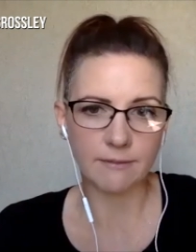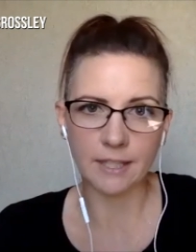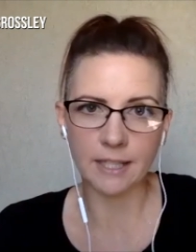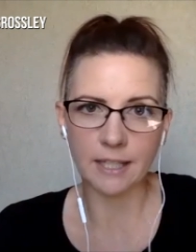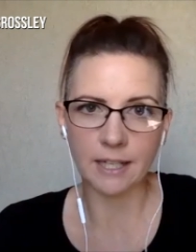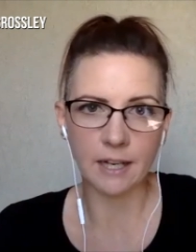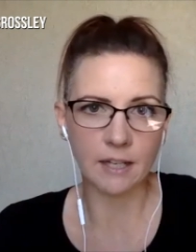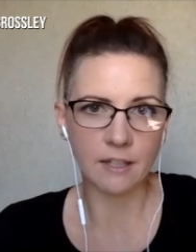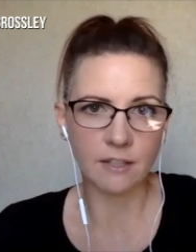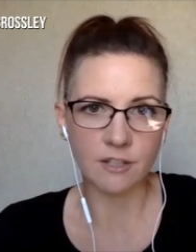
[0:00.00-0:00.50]

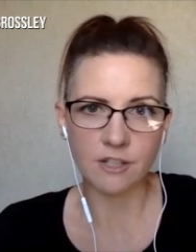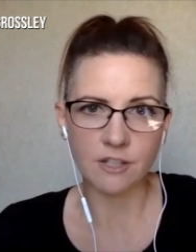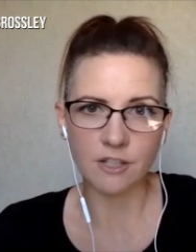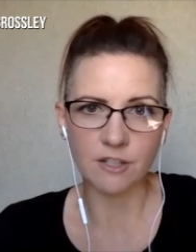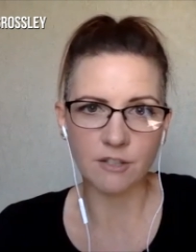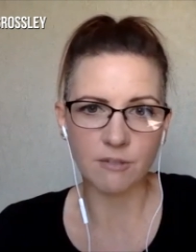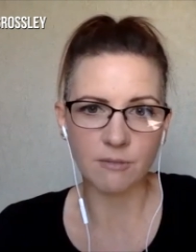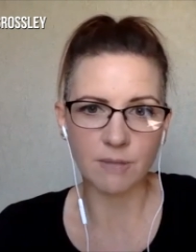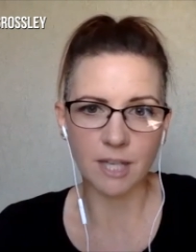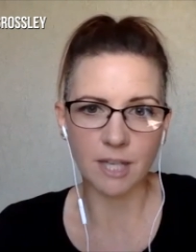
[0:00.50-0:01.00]
You got to
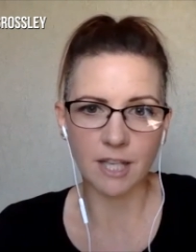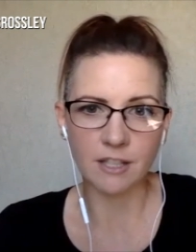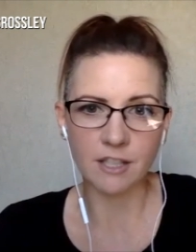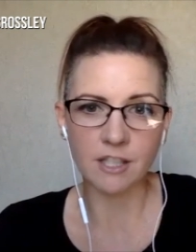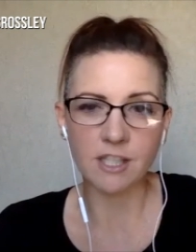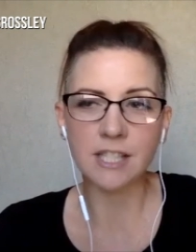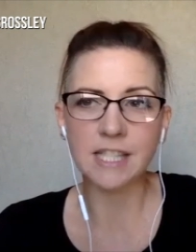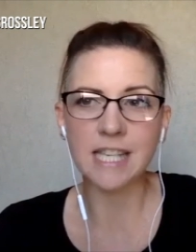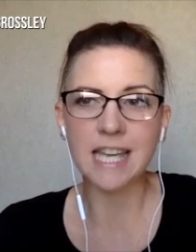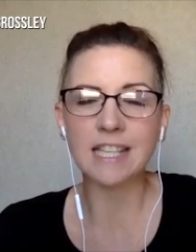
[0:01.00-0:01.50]
just do it. Yeah. It
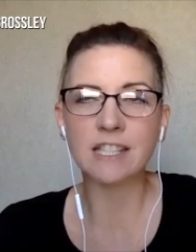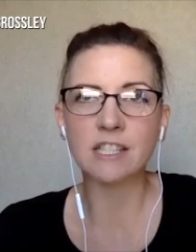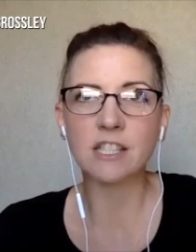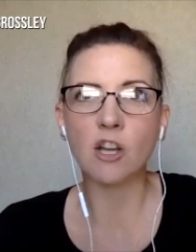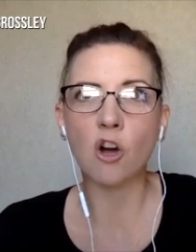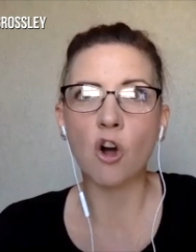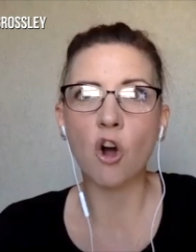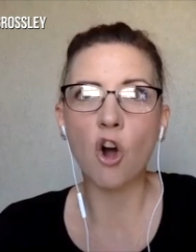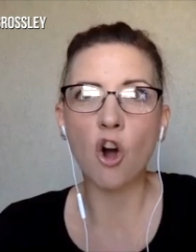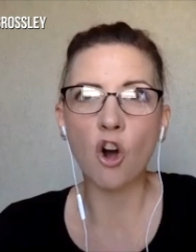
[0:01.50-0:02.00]
takes
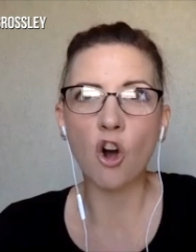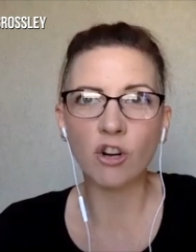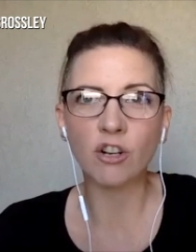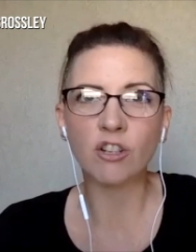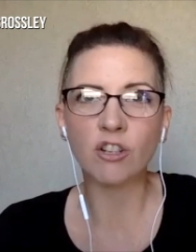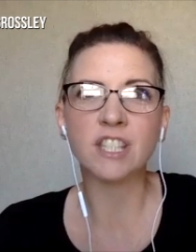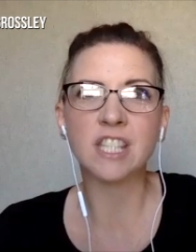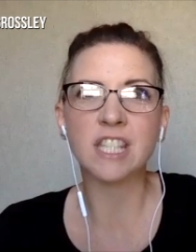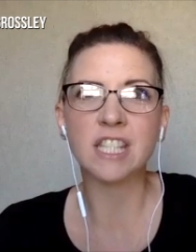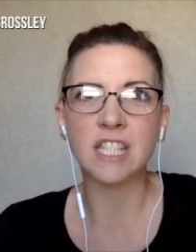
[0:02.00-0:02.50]
the
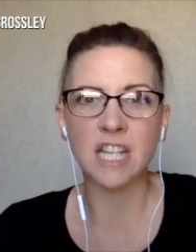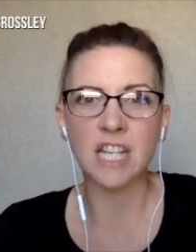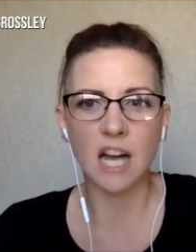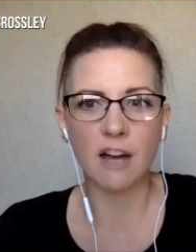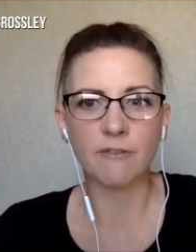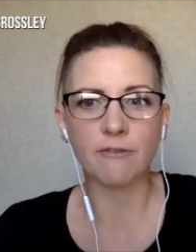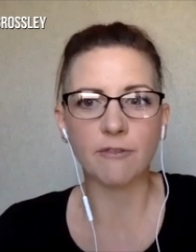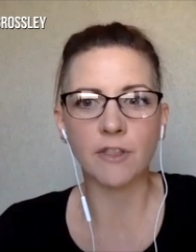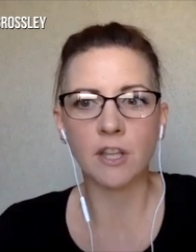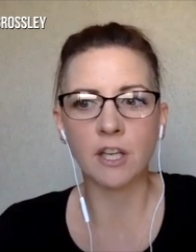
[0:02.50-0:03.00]
hard
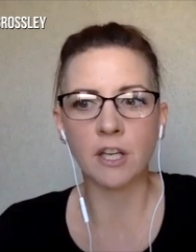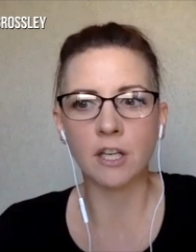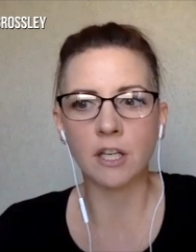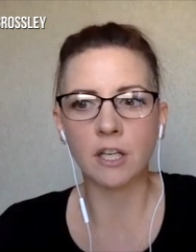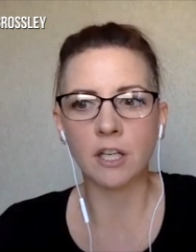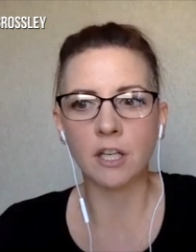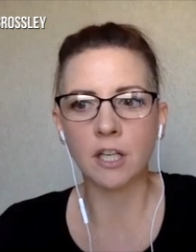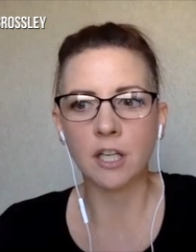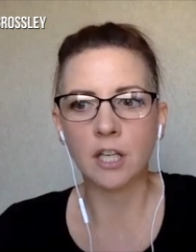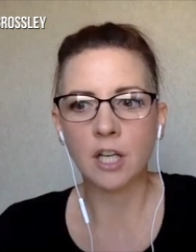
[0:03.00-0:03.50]
stuff,
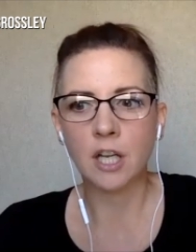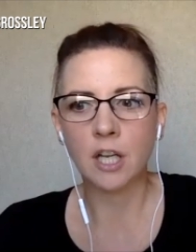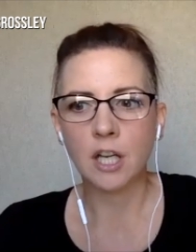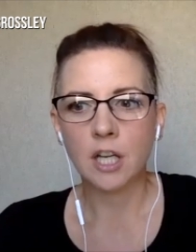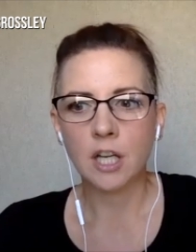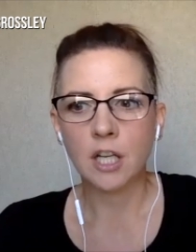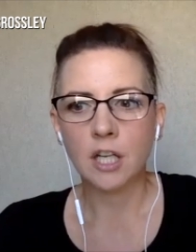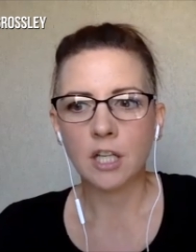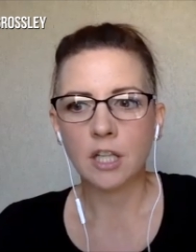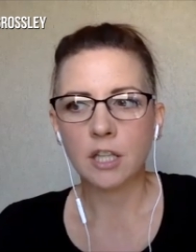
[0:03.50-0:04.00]
the
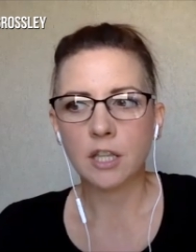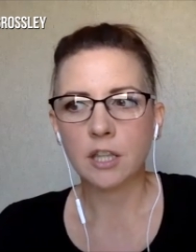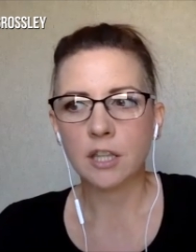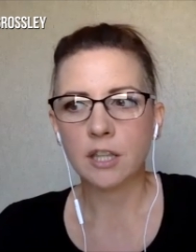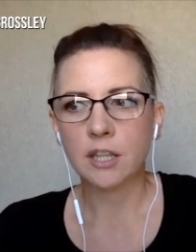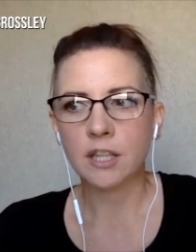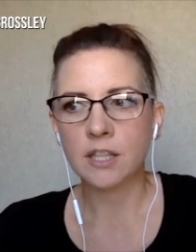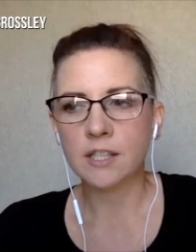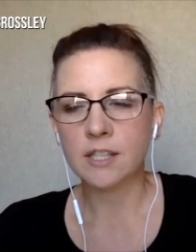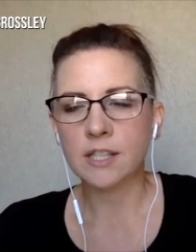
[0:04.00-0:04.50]

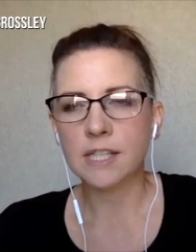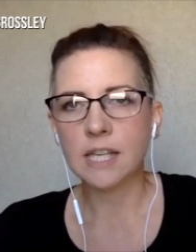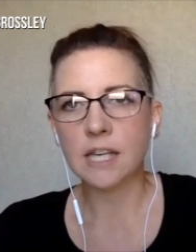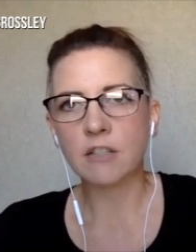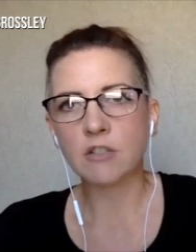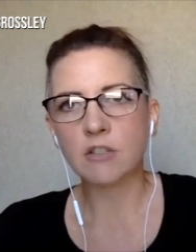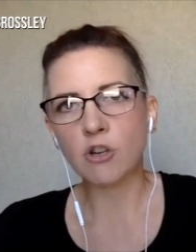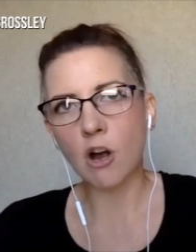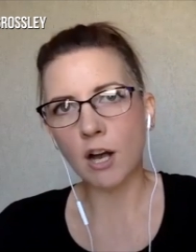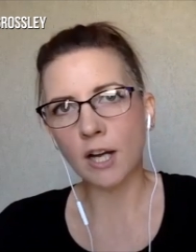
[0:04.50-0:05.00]
instead
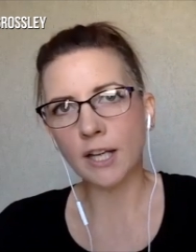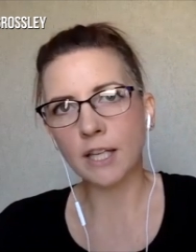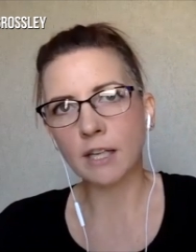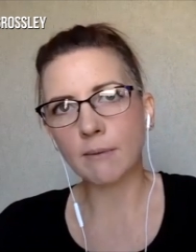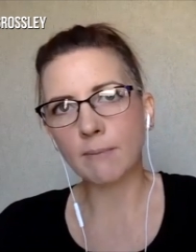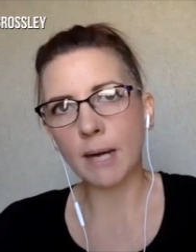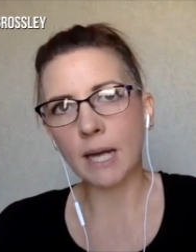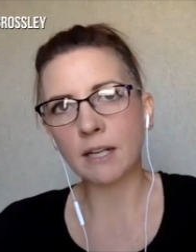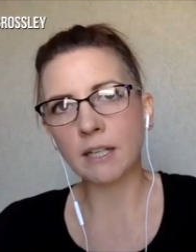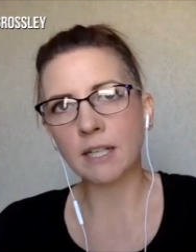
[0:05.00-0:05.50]
of
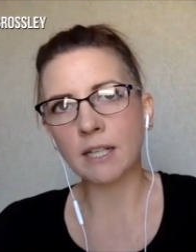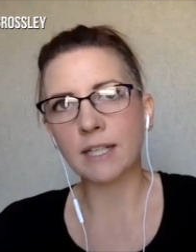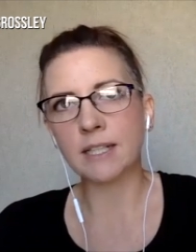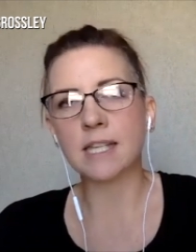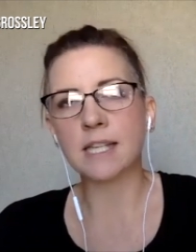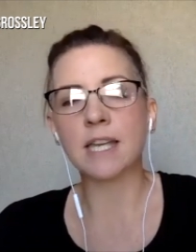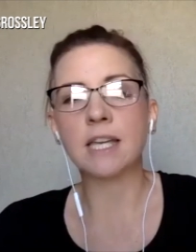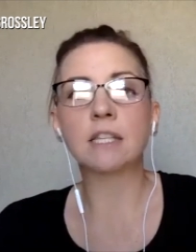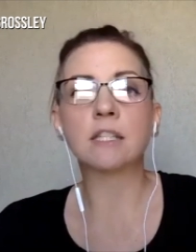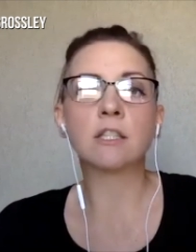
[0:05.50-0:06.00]
talking about it, it
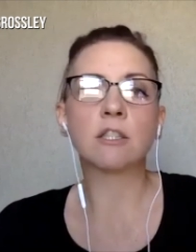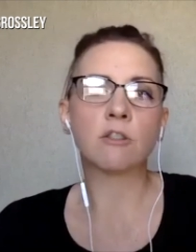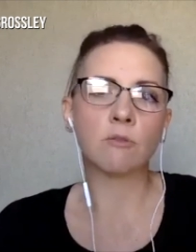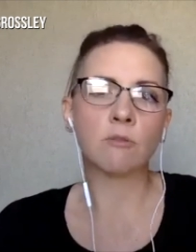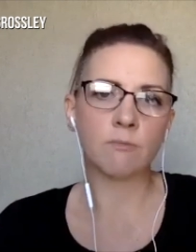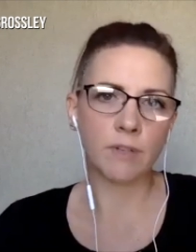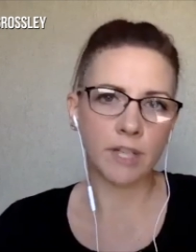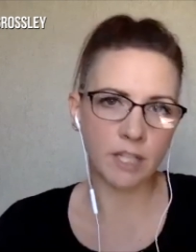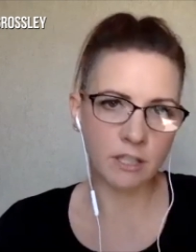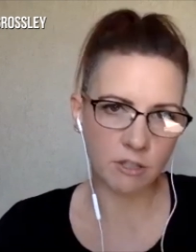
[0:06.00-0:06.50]
takes the
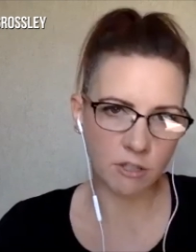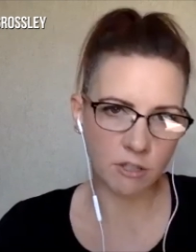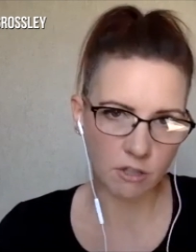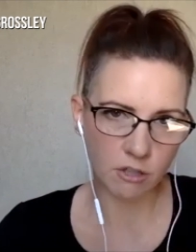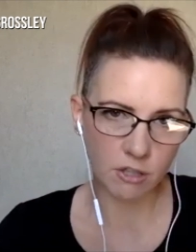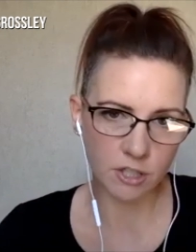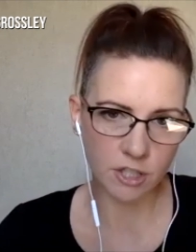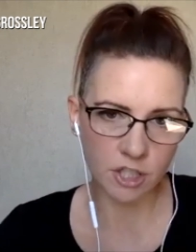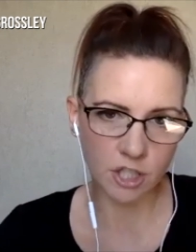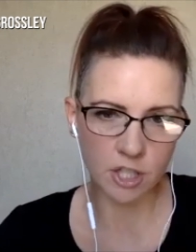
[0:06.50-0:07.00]

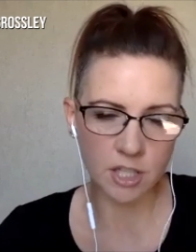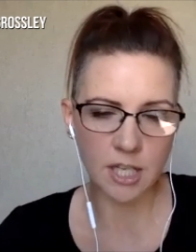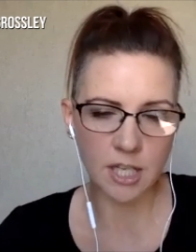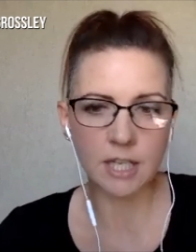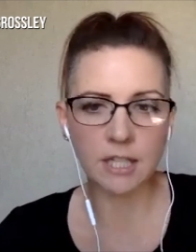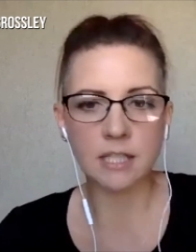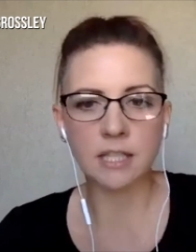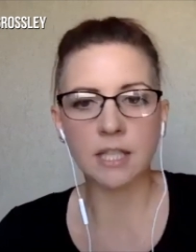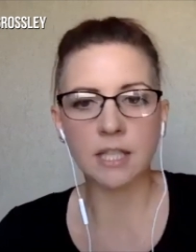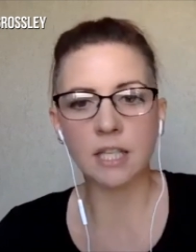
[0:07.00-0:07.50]
research, it takes